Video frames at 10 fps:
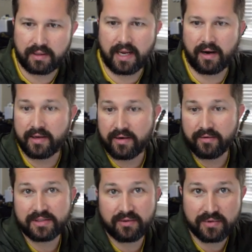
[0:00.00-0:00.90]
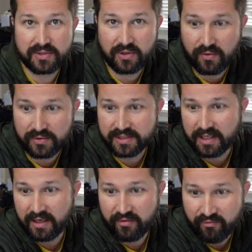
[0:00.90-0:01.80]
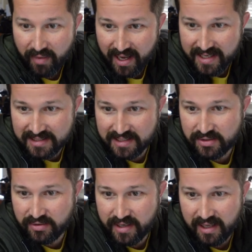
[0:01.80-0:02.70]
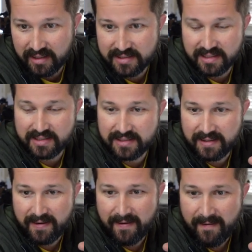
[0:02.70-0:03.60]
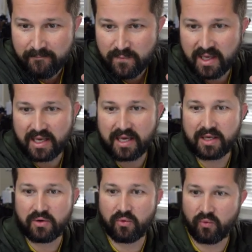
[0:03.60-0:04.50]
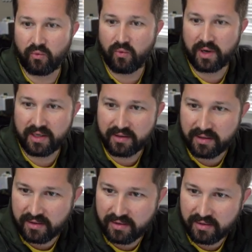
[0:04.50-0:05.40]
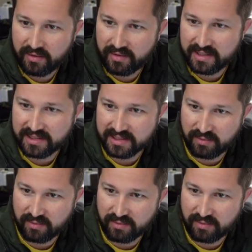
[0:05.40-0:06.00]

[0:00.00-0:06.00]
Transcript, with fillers: Now here is the results of my sensor analysis. And one of the things that